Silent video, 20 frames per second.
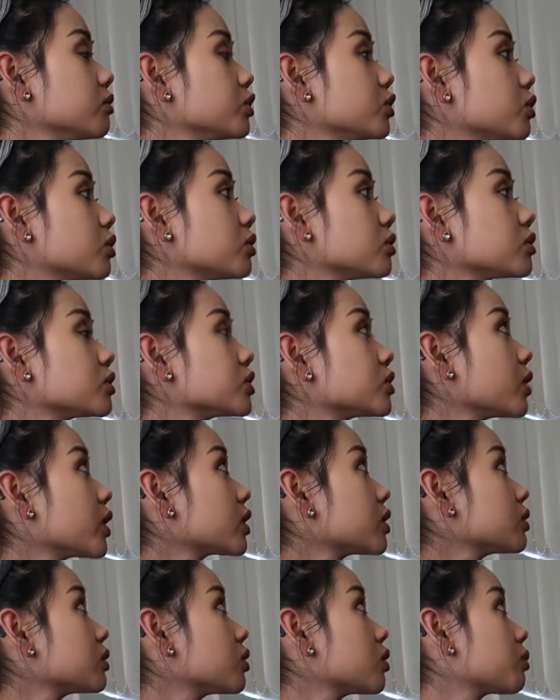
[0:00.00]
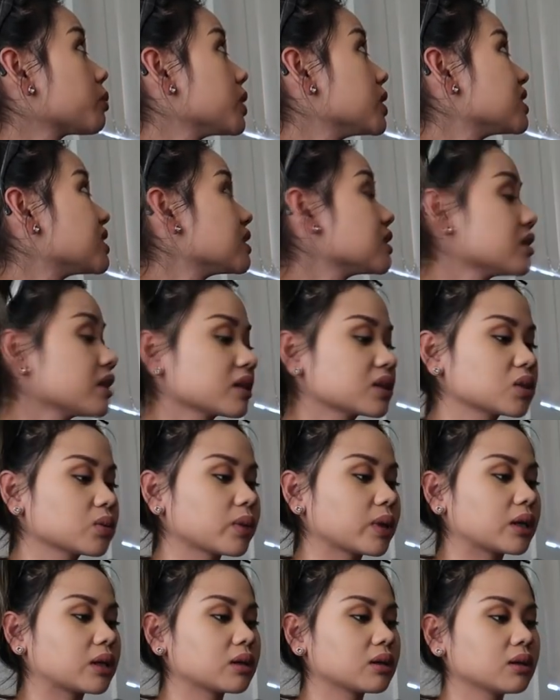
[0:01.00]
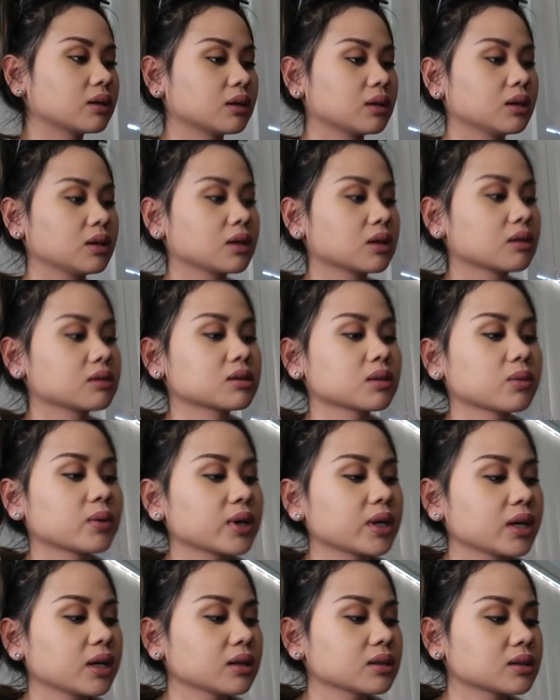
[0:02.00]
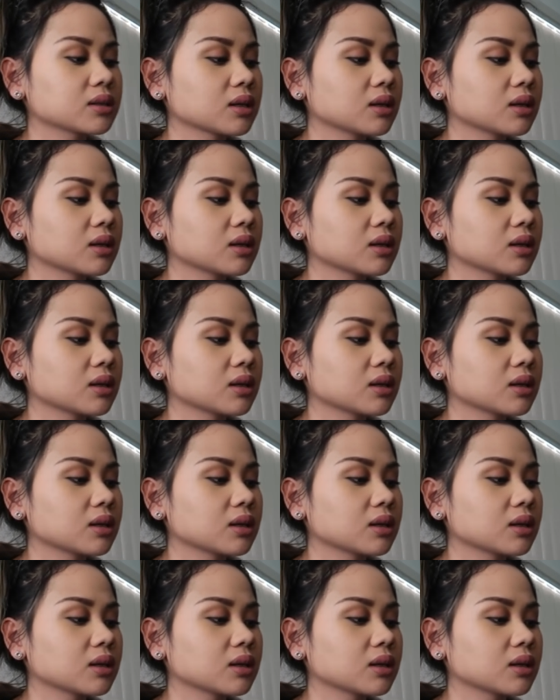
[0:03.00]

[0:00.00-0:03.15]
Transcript: Noodles, so I can cook for it next week. Because I want to get